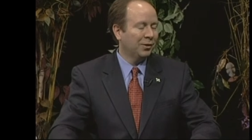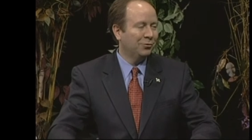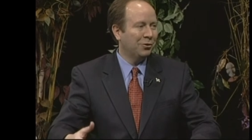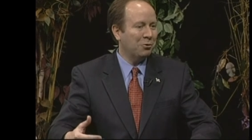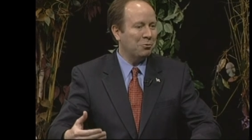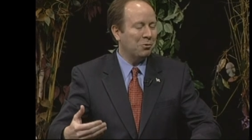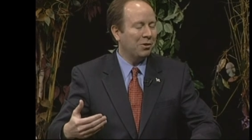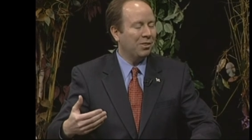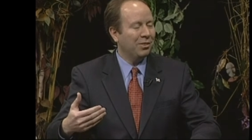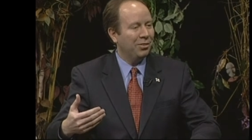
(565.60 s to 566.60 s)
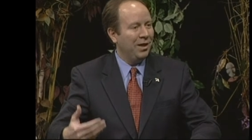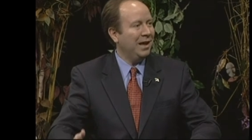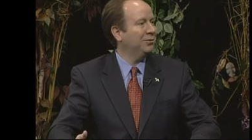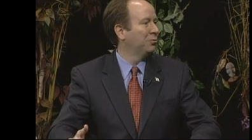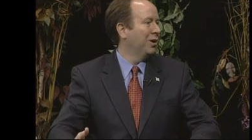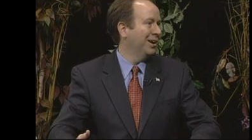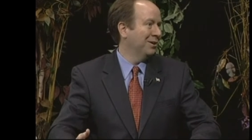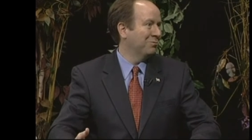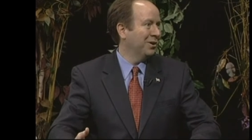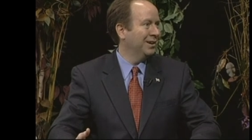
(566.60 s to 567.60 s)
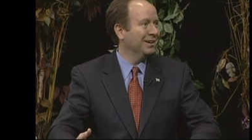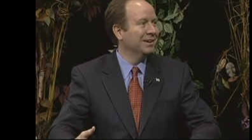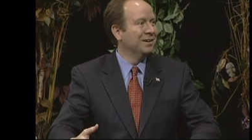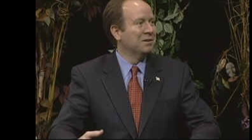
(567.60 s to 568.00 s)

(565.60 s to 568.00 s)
So that's why I'm running